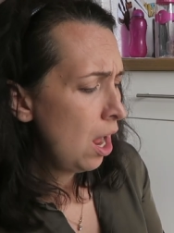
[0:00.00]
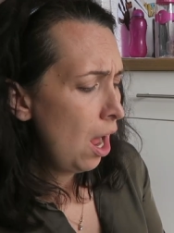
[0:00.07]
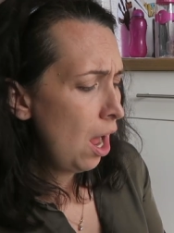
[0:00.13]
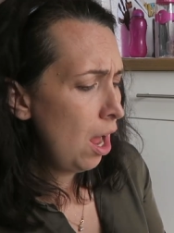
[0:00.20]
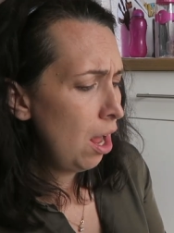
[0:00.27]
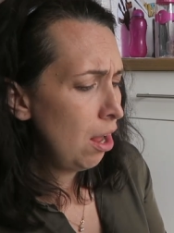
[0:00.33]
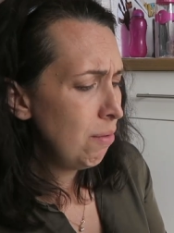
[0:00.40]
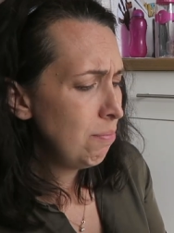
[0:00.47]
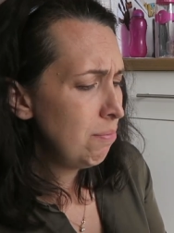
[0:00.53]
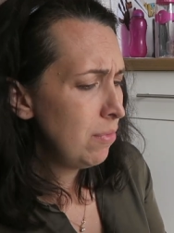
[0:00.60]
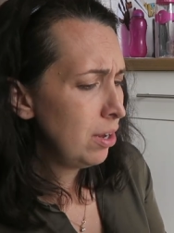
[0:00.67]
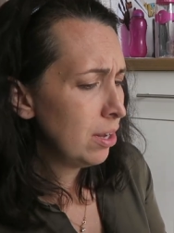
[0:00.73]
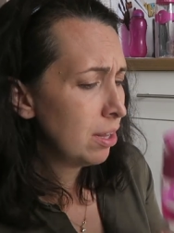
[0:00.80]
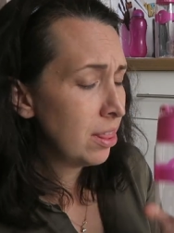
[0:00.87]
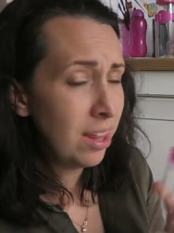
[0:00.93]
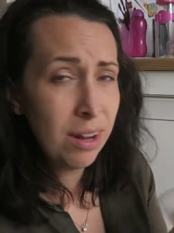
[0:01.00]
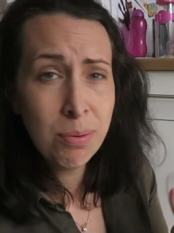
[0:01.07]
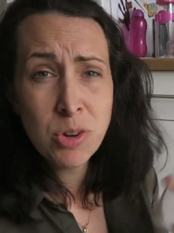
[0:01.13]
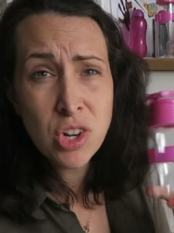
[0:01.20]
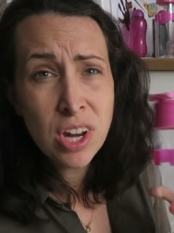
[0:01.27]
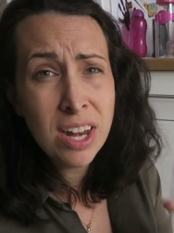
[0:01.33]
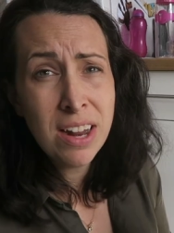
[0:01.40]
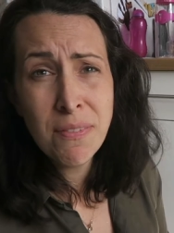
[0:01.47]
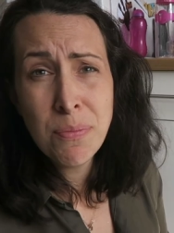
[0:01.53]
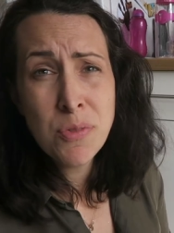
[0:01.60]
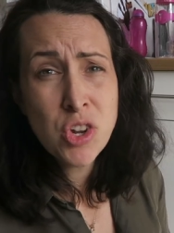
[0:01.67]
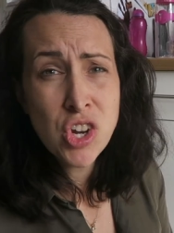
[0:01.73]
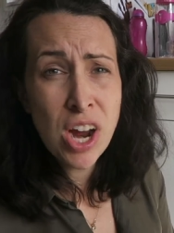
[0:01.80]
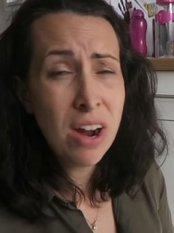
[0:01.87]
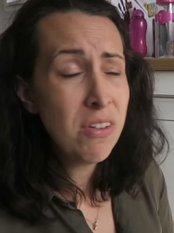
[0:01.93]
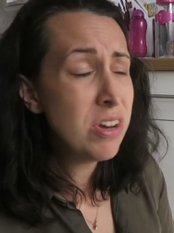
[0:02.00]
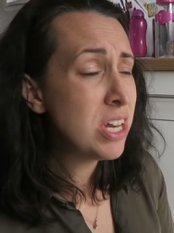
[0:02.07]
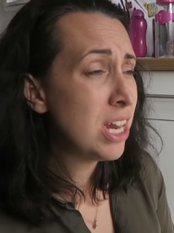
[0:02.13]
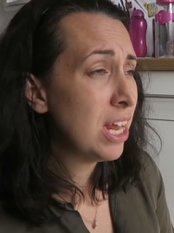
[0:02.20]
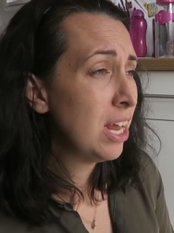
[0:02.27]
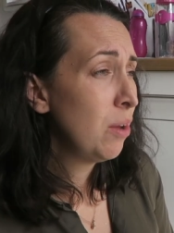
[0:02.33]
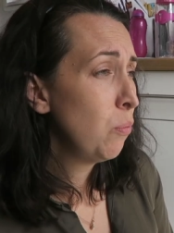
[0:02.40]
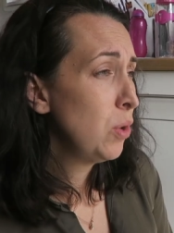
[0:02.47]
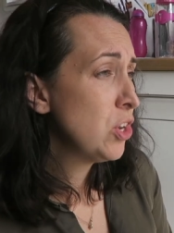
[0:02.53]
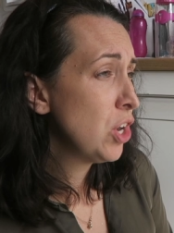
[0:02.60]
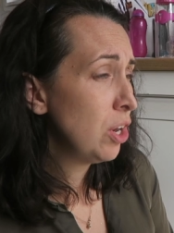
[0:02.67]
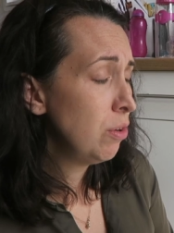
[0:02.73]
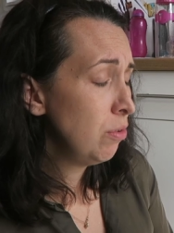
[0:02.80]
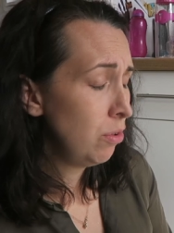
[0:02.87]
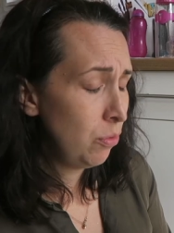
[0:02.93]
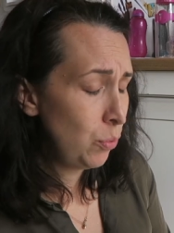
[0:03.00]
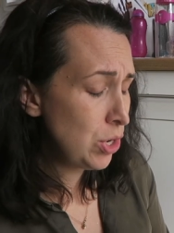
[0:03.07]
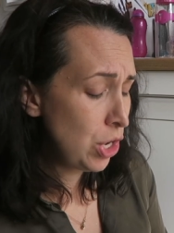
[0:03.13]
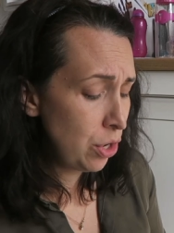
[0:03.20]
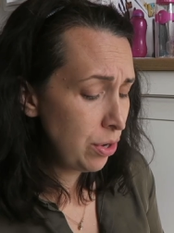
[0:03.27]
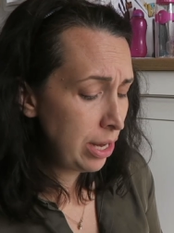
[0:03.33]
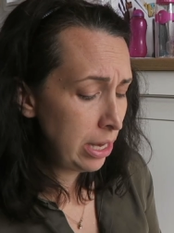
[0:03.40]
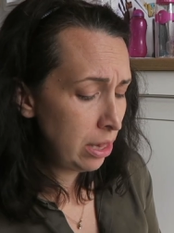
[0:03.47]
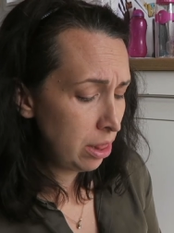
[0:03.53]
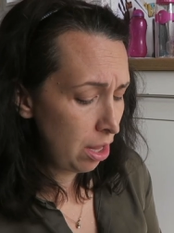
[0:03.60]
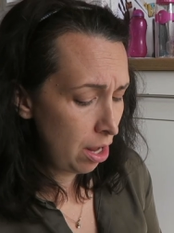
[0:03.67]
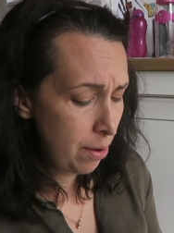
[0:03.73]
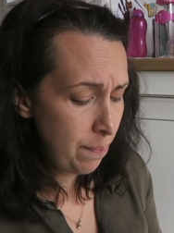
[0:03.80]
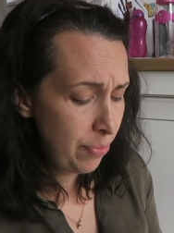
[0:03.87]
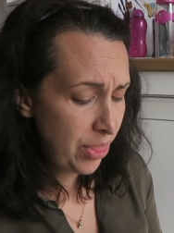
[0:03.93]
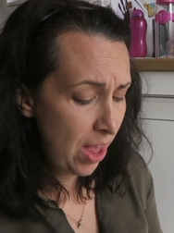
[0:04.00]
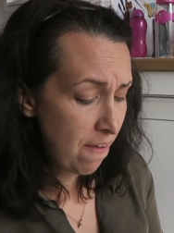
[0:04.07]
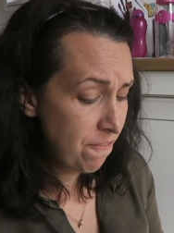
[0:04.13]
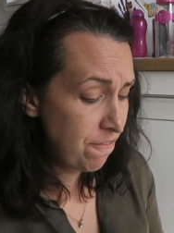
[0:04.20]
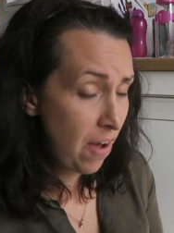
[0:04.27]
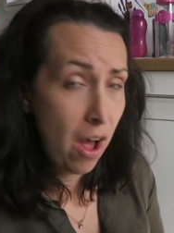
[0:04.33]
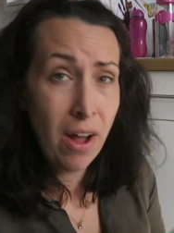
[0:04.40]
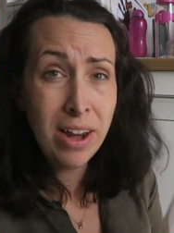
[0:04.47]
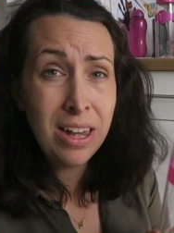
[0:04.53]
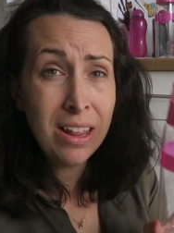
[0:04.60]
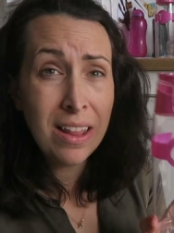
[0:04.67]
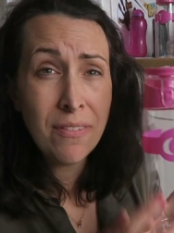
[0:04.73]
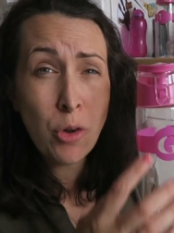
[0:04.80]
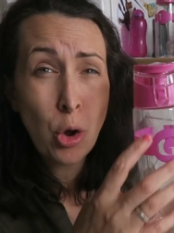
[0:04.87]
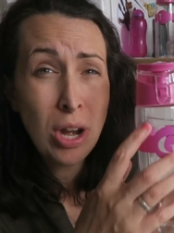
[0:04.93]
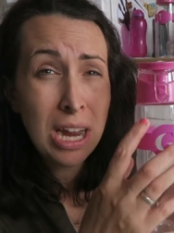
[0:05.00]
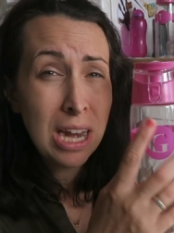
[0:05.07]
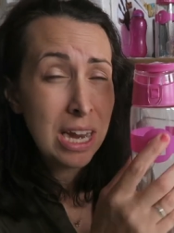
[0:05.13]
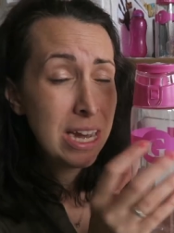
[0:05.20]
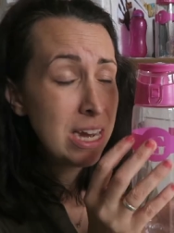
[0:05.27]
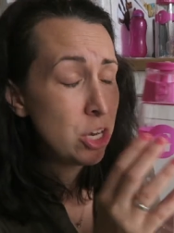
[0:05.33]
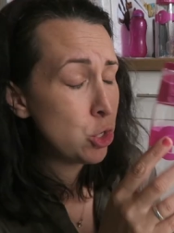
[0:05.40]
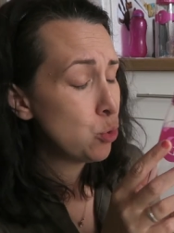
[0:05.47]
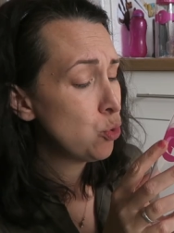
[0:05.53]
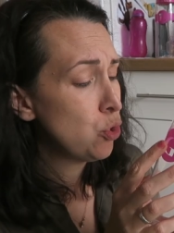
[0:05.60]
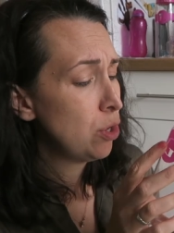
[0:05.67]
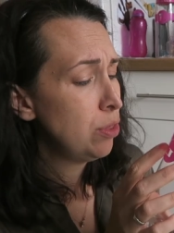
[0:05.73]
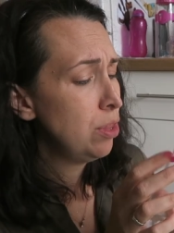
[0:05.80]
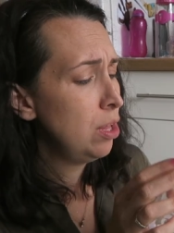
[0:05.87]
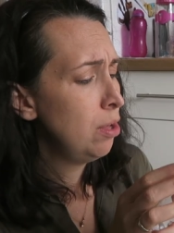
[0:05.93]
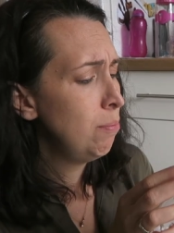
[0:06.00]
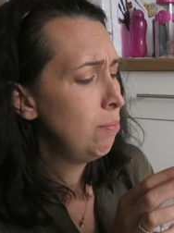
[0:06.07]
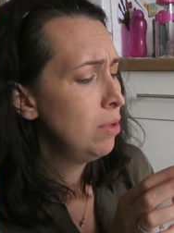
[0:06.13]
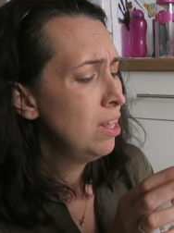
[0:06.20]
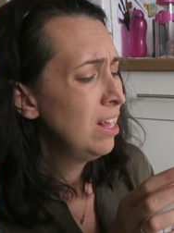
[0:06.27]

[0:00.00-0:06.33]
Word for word: Um, I think I'm just gonna give them to charity. We don't, we don't need them, they're fine, and they've got little initials on them.